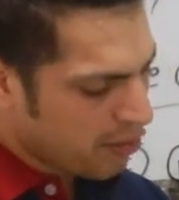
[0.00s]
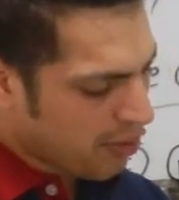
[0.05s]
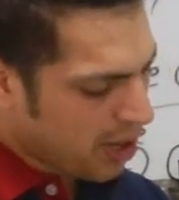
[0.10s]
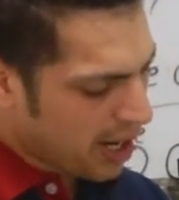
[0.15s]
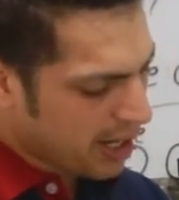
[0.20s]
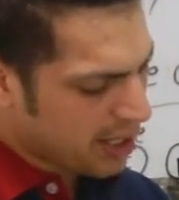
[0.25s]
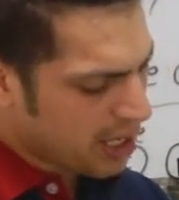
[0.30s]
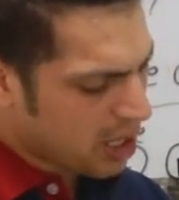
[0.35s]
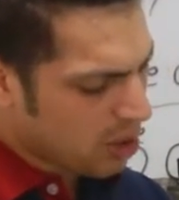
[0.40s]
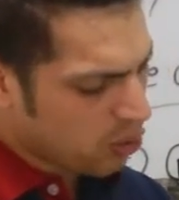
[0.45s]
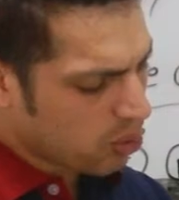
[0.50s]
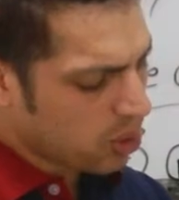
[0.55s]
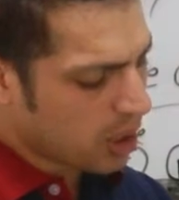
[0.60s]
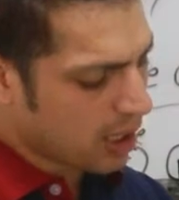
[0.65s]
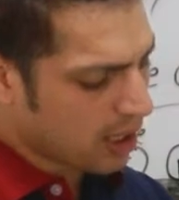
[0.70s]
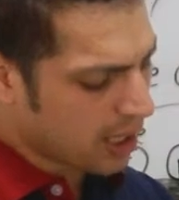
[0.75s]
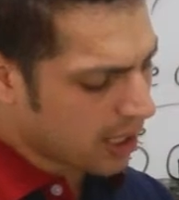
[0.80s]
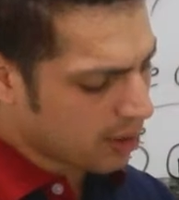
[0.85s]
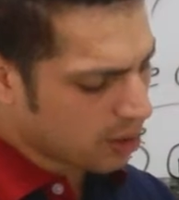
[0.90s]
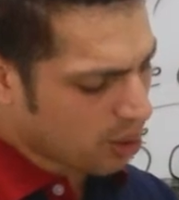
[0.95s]
Find out
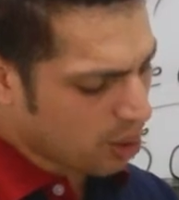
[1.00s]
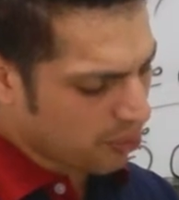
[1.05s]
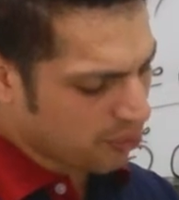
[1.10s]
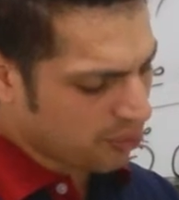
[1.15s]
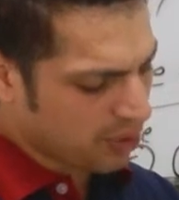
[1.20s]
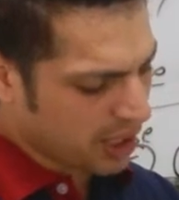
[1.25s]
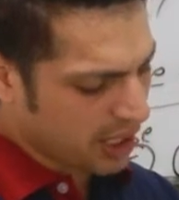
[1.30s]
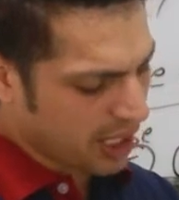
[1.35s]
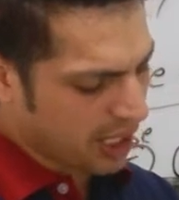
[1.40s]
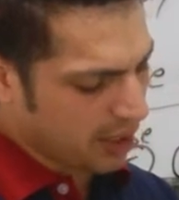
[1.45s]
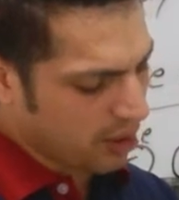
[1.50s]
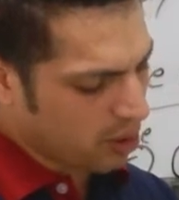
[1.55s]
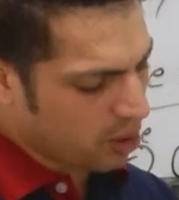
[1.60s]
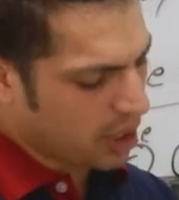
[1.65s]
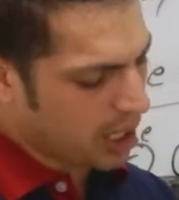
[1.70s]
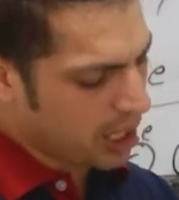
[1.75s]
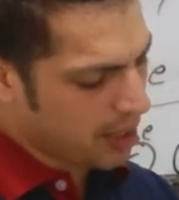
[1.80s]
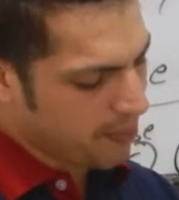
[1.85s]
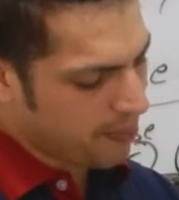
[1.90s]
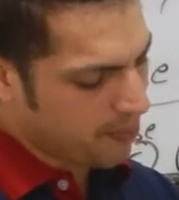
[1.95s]
the length of the day.
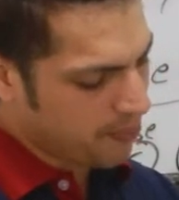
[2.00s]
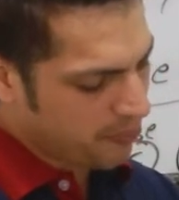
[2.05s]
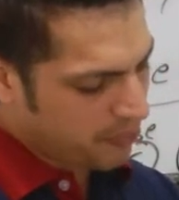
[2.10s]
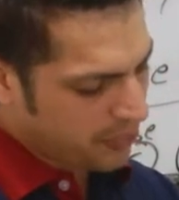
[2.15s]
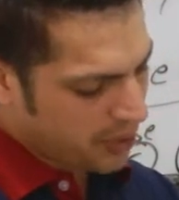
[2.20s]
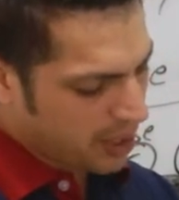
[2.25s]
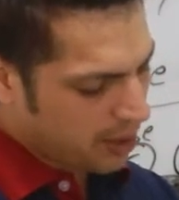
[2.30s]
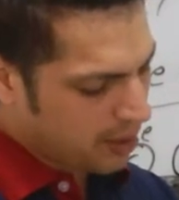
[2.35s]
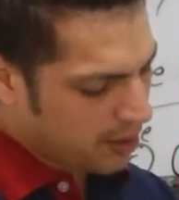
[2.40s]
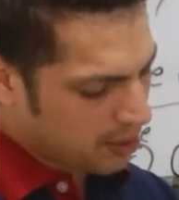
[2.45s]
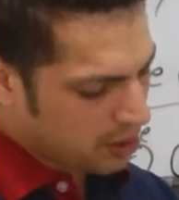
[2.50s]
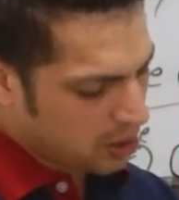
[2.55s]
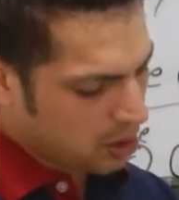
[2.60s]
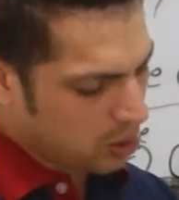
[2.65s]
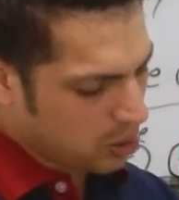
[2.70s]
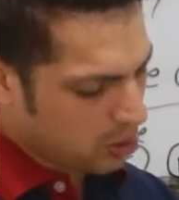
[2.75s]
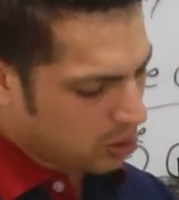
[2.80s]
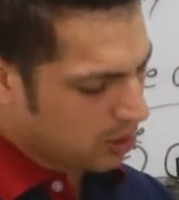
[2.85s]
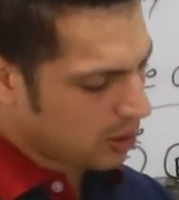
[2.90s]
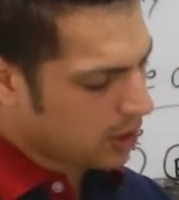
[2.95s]
Okay,
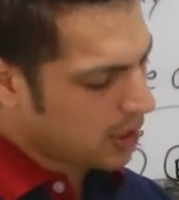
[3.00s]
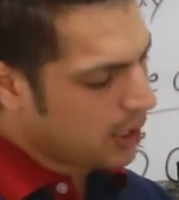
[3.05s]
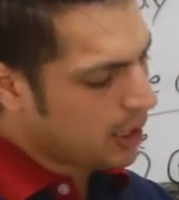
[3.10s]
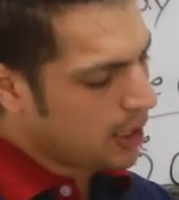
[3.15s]
so